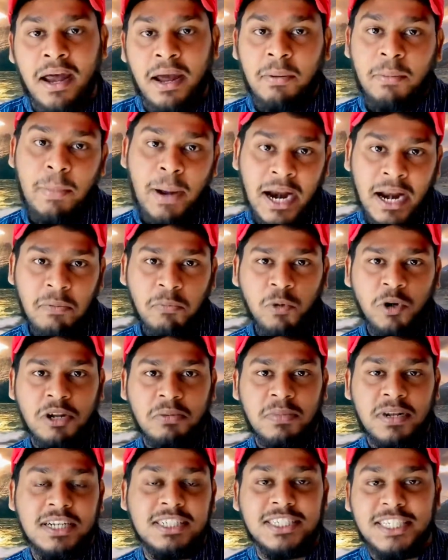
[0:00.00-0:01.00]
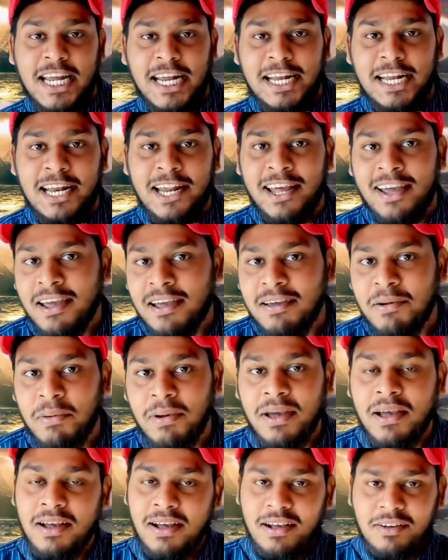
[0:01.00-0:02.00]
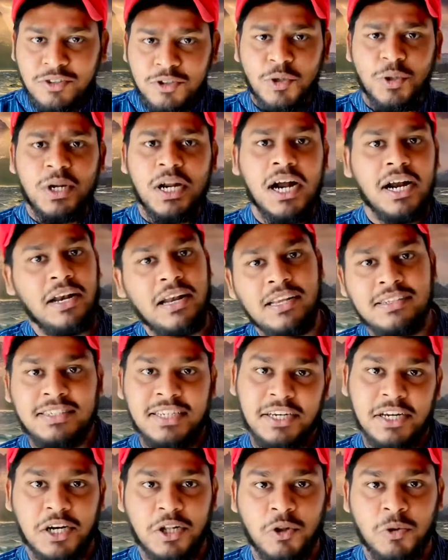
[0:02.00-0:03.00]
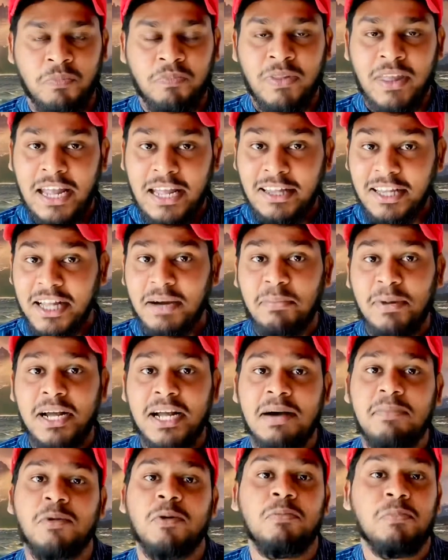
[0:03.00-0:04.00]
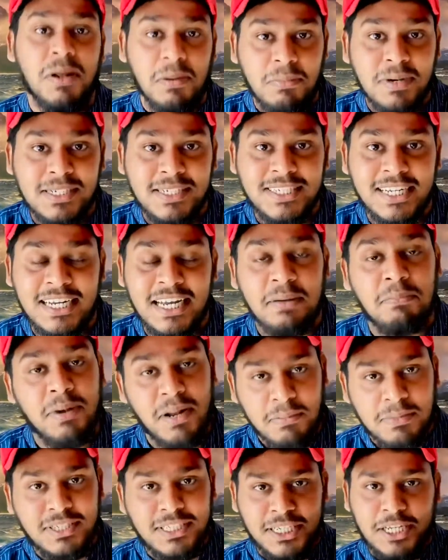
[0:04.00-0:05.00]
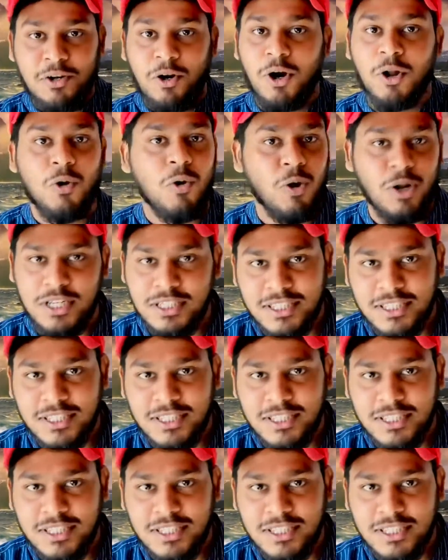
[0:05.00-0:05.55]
Baden-Württemberg State, Stuttgart city. This is the Bremen State, Bremen City colleges.